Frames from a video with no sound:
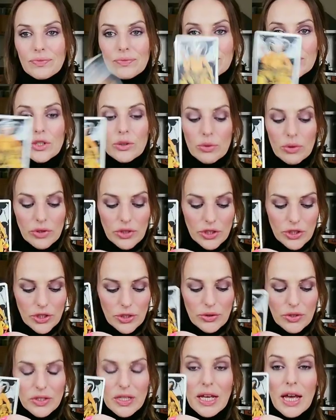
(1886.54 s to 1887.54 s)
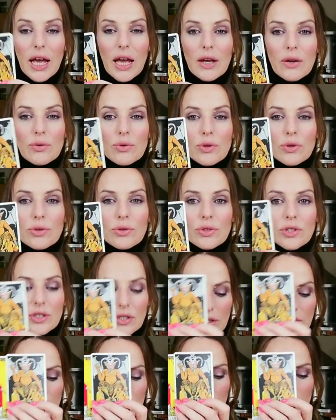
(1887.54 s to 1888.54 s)
Do you want to choose the high road
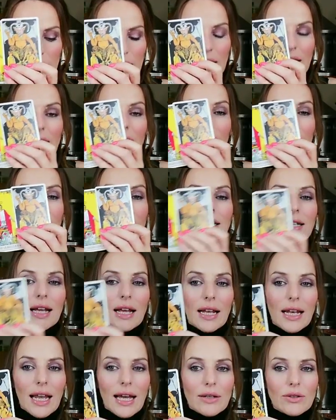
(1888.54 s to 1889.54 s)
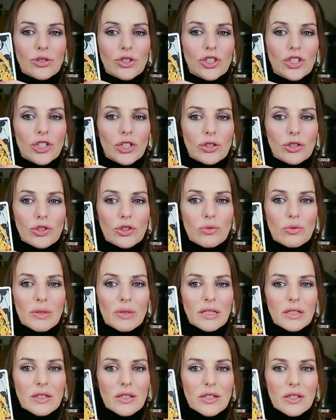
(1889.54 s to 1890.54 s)
and allow
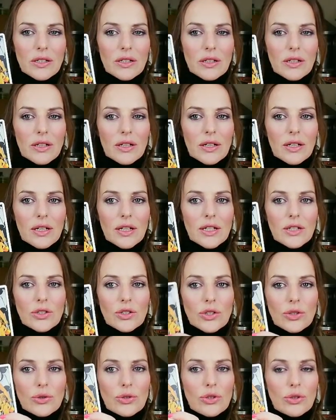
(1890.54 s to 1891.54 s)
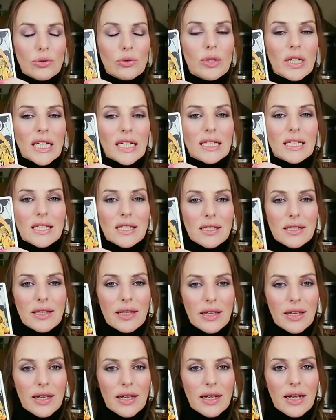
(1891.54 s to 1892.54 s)
judgment to do its
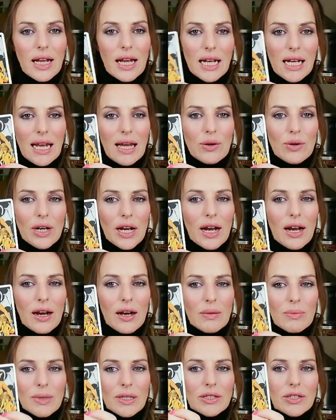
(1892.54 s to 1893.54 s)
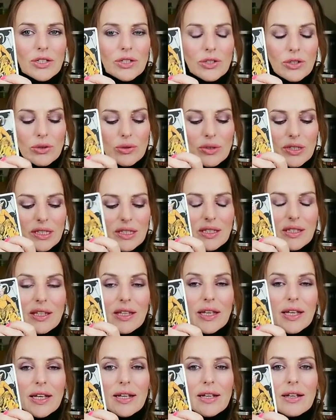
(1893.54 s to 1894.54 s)
thing, allow karma to do its
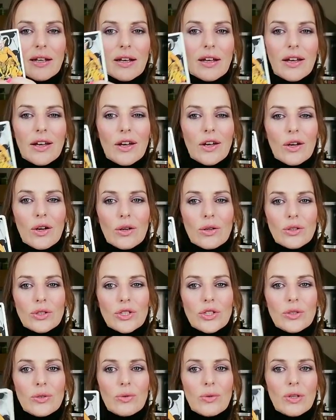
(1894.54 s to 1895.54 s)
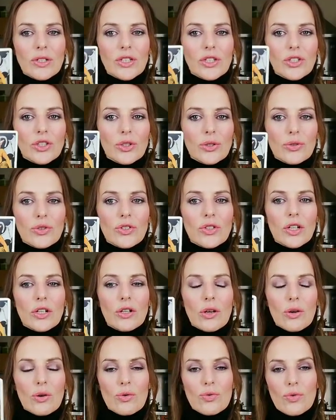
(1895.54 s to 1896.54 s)
thing? Or do you want to choose the
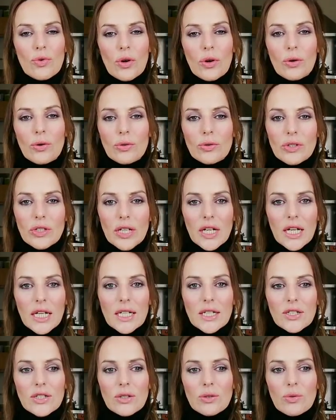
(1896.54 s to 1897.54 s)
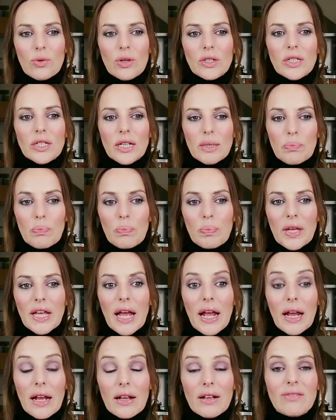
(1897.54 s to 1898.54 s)
low road? Do you want to
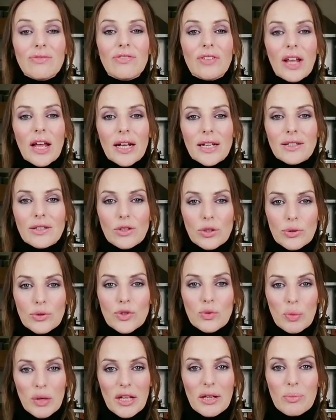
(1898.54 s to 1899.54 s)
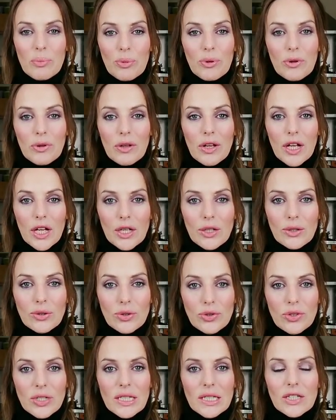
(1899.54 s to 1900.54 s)
behave like those people who
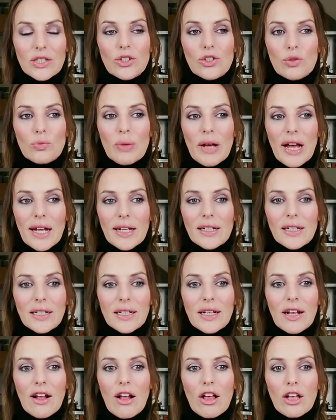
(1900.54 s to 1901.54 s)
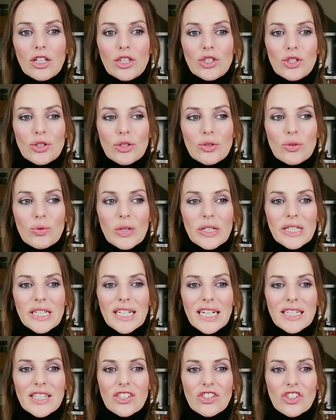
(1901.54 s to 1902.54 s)
treated you badly? Do you want to
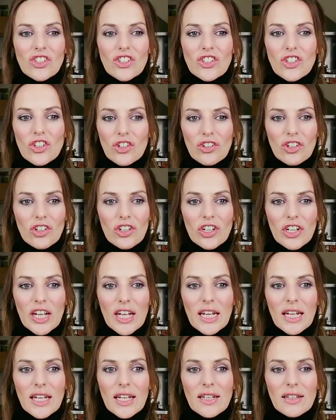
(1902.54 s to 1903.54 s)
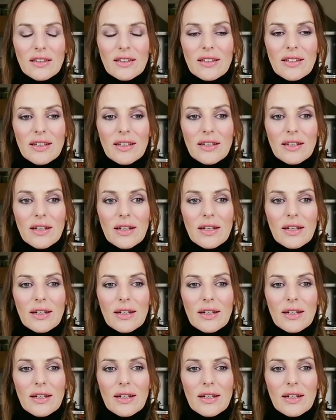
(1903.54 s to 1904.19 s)
get stuck in the